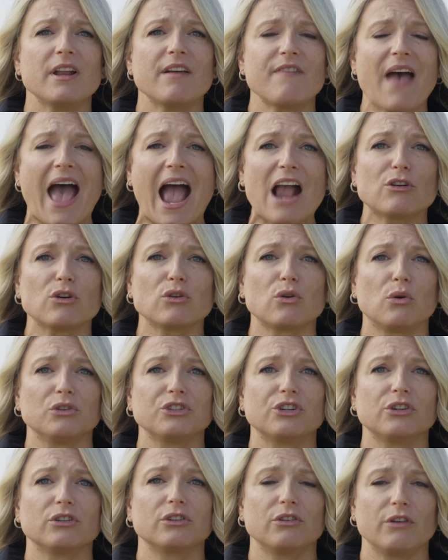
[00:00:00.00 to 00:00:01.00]
of
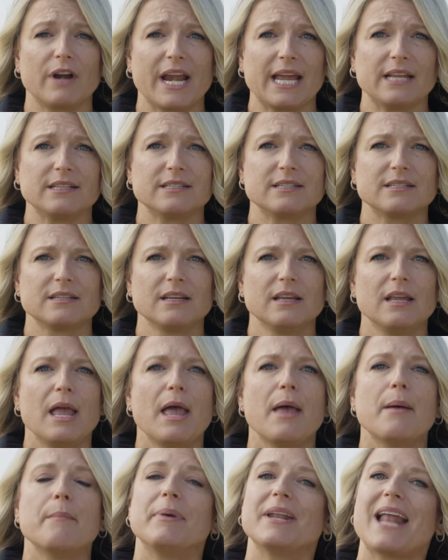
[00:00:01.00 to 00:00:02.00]
Agriculture grants.
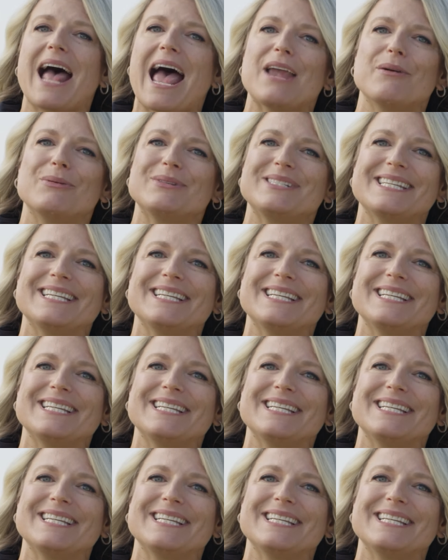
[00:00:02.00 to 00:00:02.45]
But Iowa's